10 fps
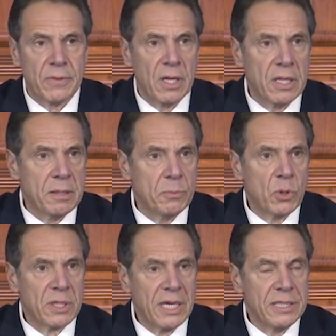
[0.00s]
And the
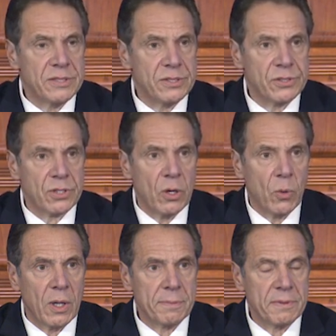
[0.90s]
more cases
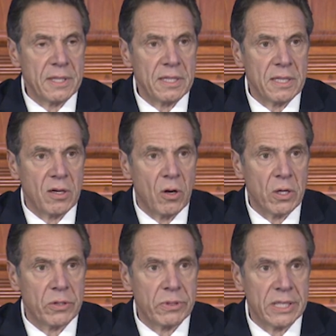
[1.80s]
go up, the, the
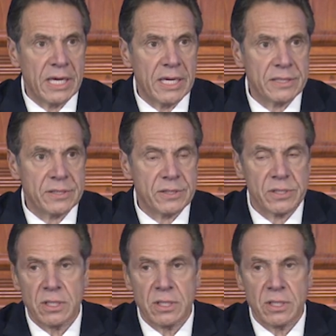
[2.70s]
harder it gets.